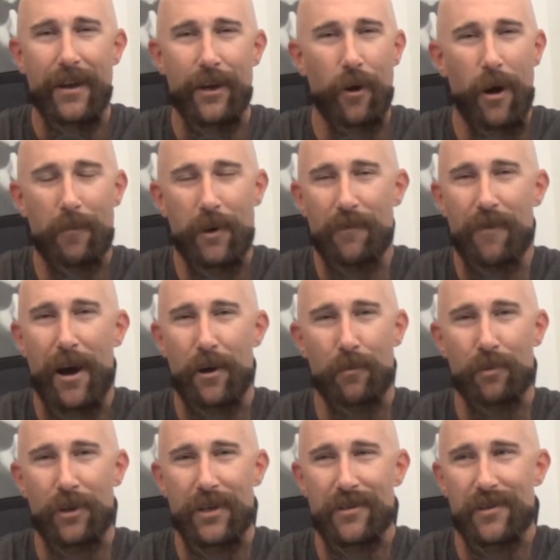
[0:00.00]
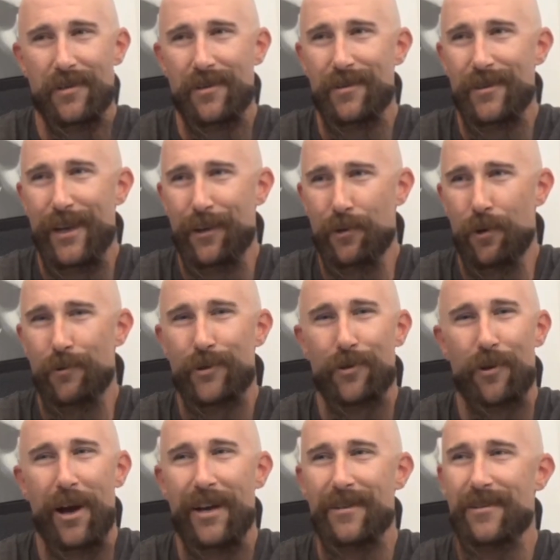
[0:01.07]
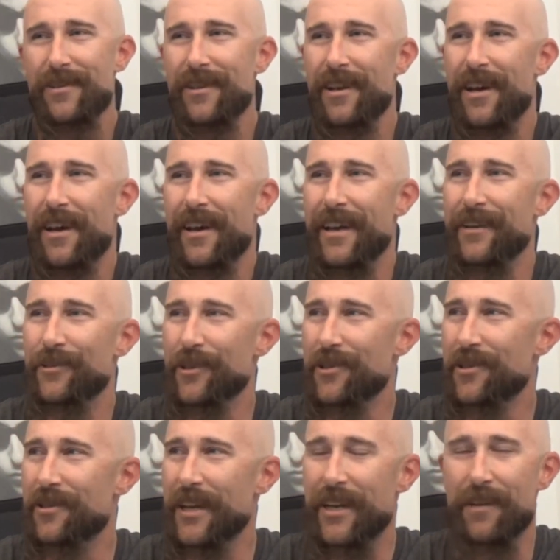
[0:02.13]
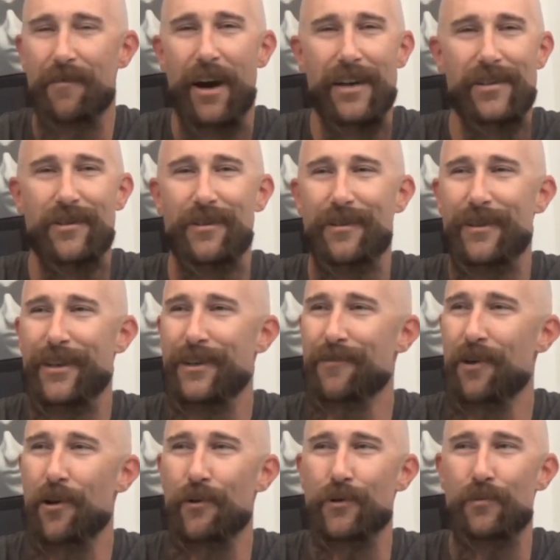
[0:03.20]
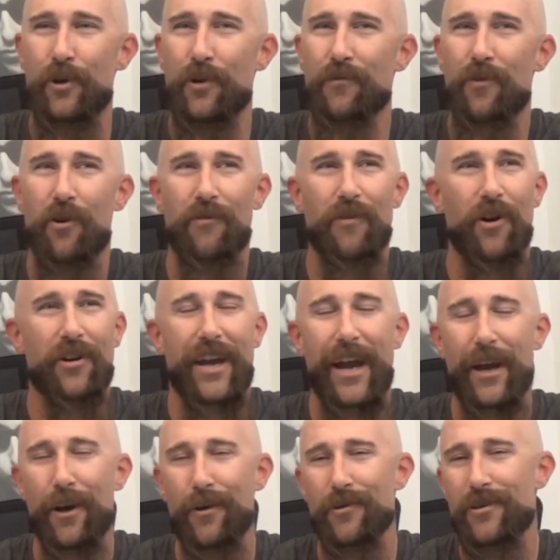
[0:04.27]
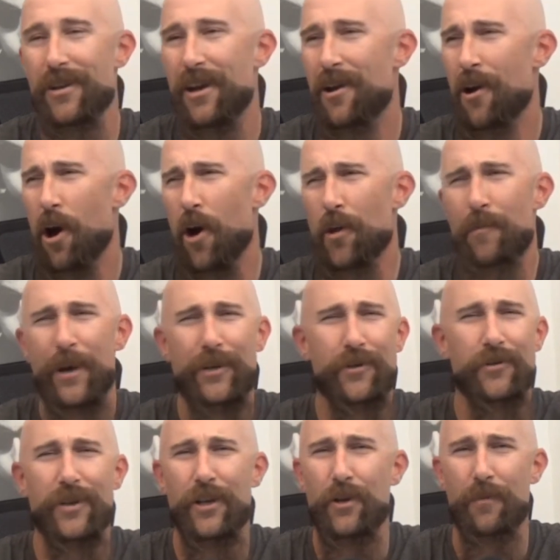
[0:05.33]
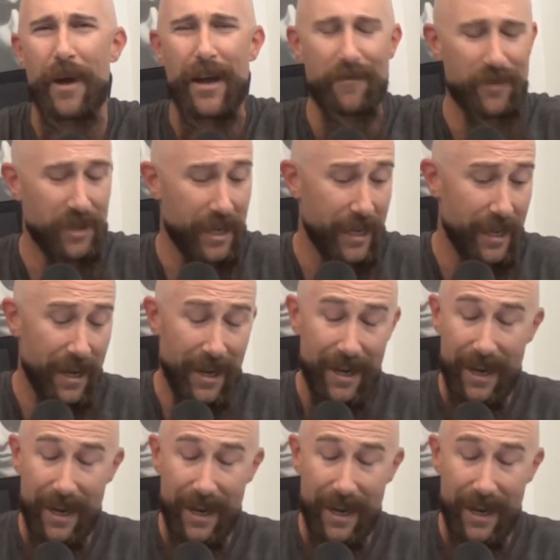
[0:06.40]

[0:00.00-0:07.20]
You know, I'm going to vinyl please this and say, close your eyes and just think of Iceland. Think of all those beautiful volcanoes, all the pictures that you may have seen.